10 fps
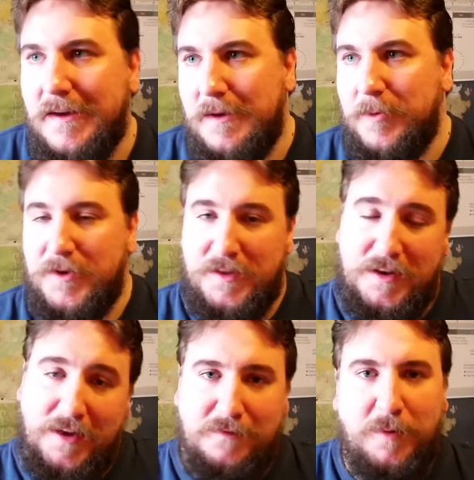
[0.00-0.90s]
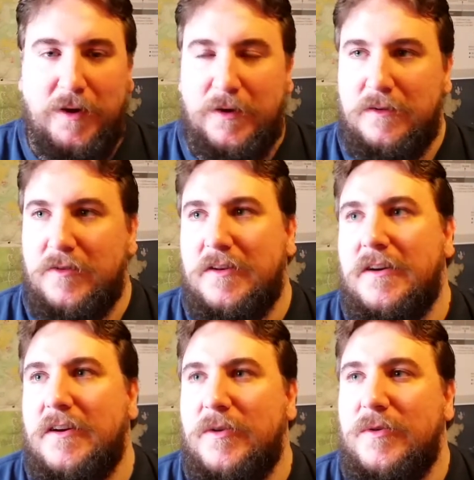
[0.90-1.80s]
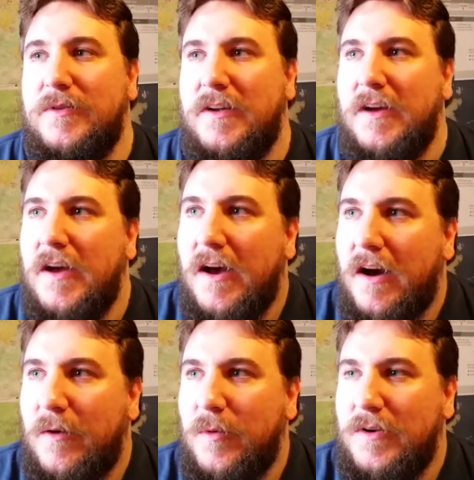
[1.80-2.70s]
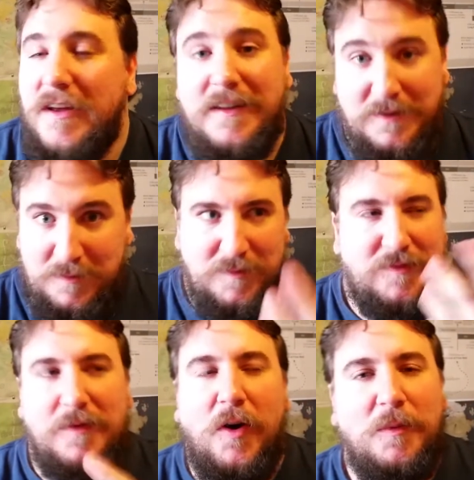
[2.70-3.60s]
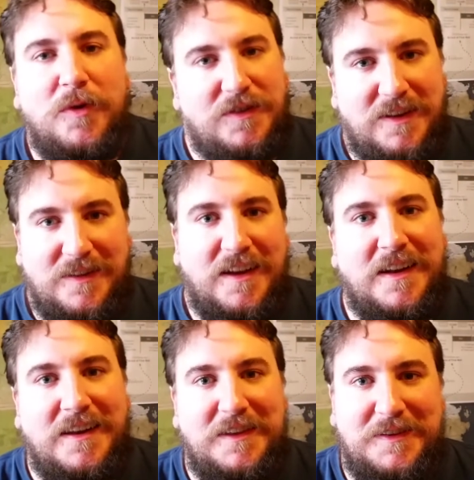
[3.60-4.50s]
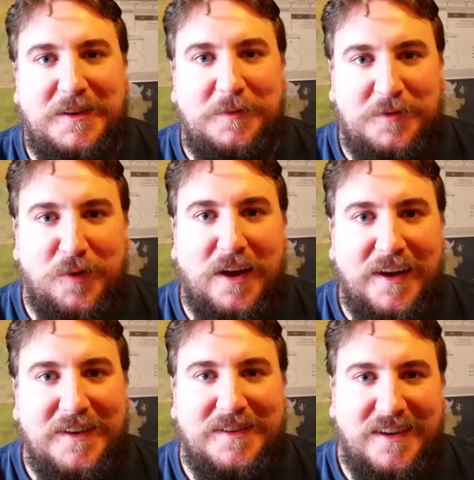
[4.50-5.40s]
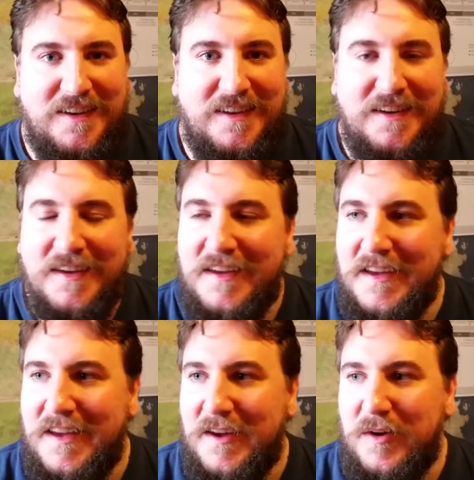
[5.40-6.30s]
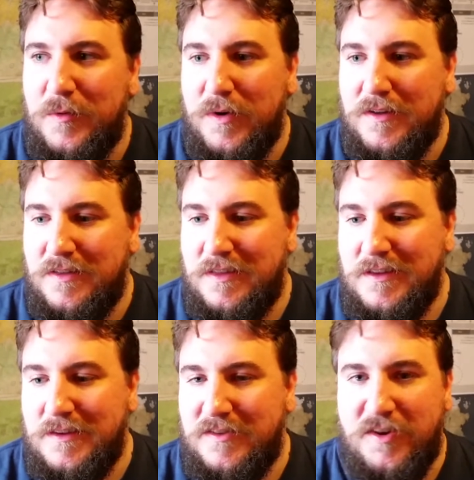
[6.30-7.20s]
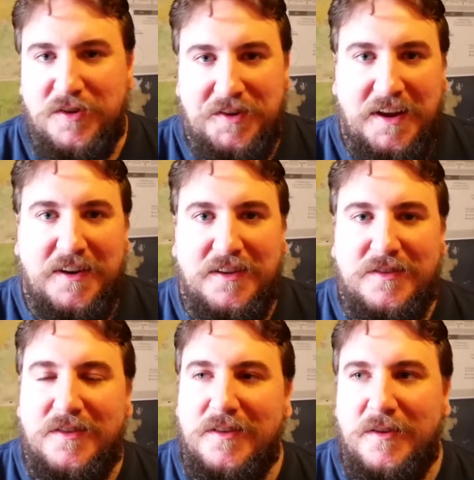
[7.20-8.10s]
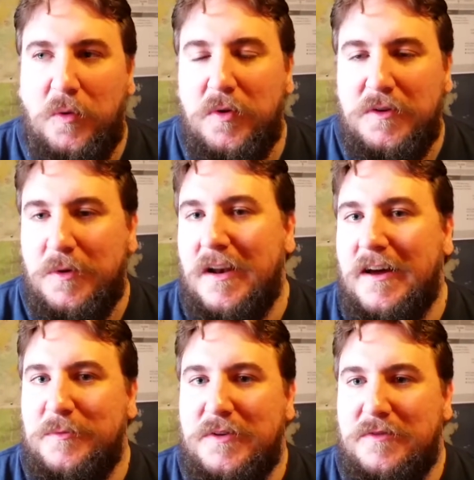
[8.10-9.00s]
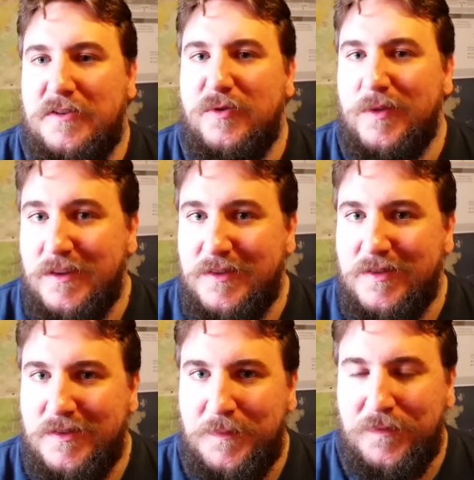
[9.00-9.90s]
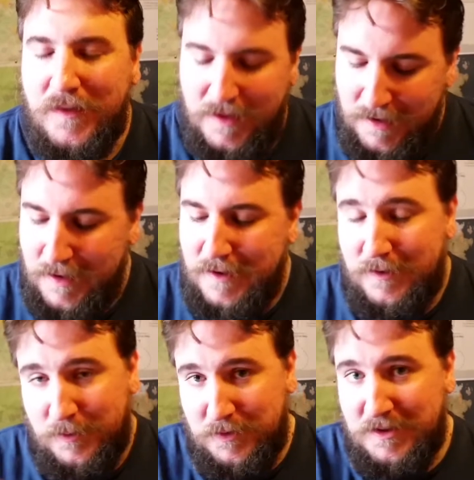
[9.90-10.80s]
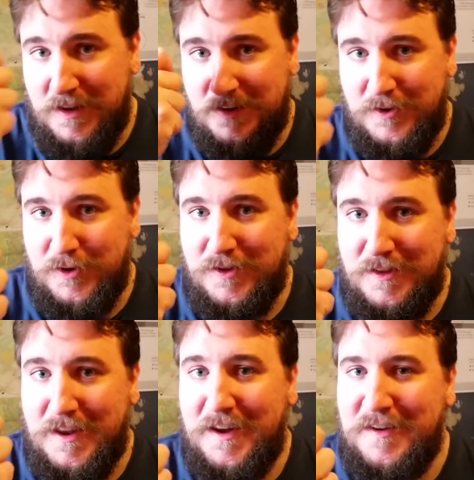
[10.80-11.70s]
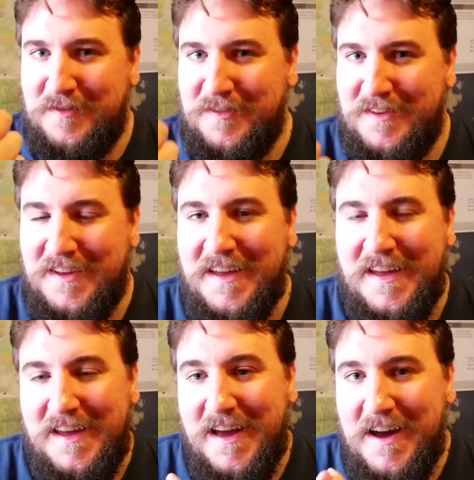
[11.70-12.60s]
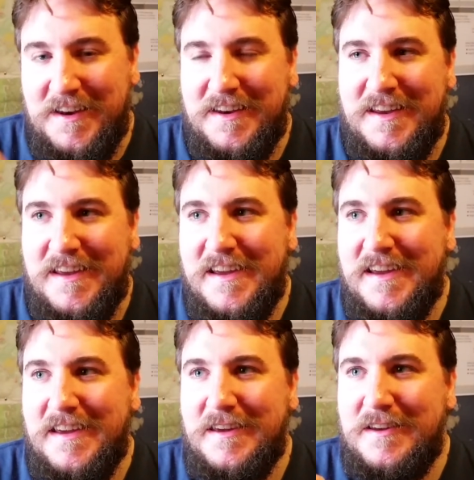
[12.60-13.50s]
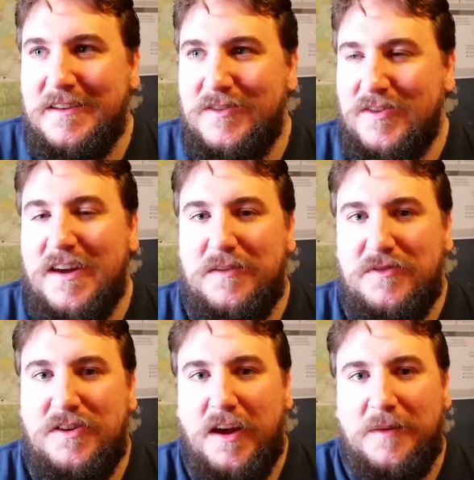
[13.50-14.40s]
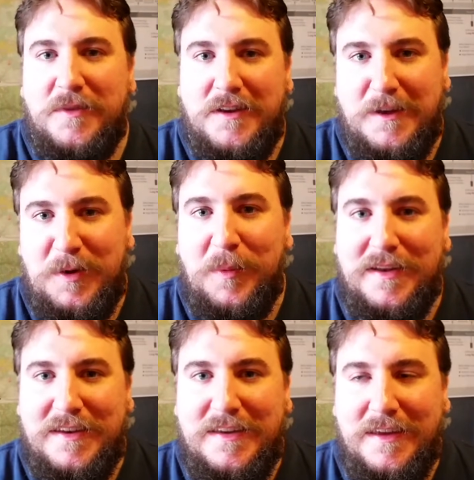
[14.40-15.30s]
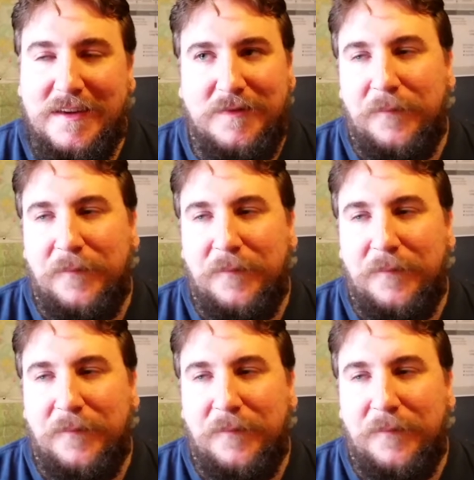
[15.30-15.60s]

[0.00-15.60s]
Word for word: he brought the knife part out of it and goes, I want it almost exactly the same as what I said with the soldering iron incident. I wonder what will happen if I do this. Which then he took the knife and he just kind of jabbed it into my knee.